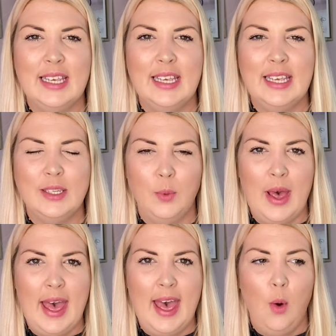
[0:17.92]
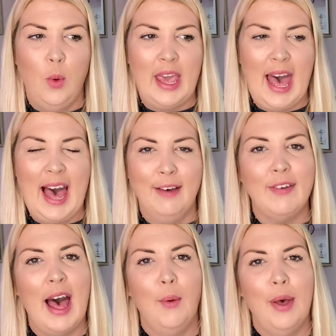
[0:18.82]
is where we have
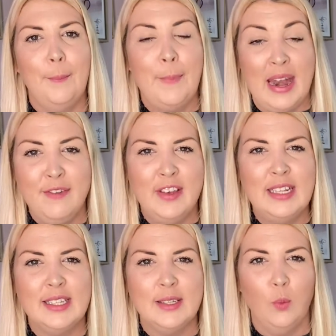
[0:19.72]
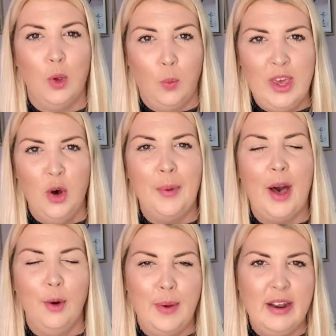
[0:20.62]
our benefits, we weigh up
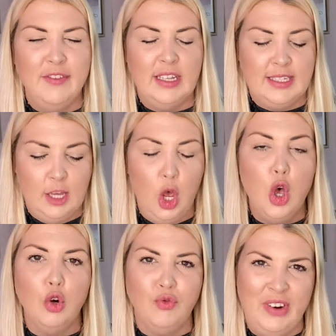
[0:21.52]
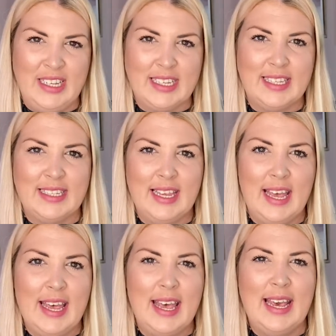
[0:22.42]
our benefits, risks,
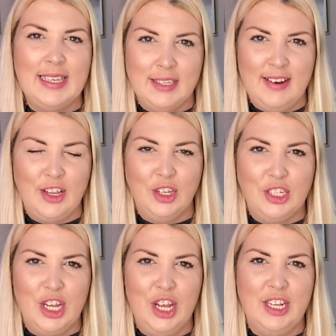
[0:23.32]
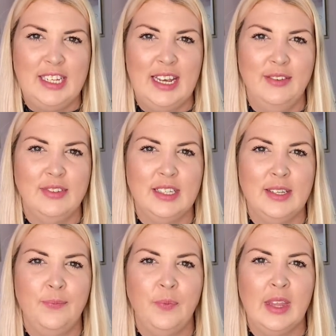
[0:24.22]
is there any alternatives,
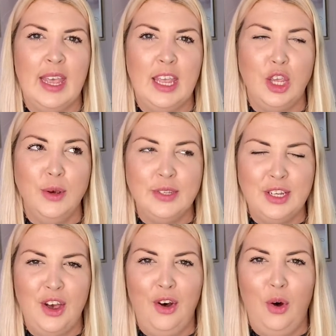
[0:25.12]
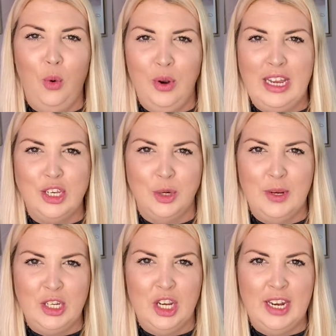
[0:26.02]
using your own
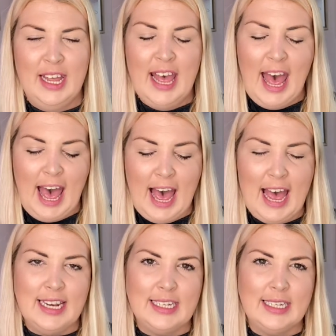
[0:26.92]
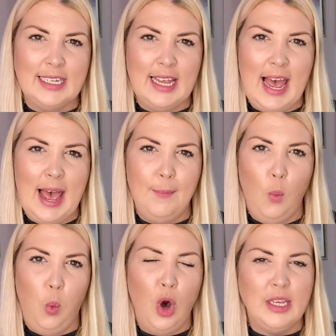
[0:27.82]
intuition, and
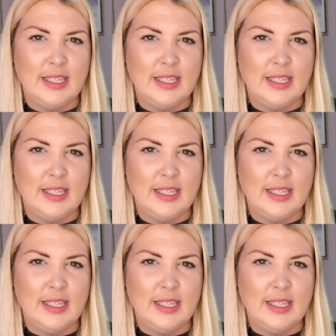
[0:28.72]
what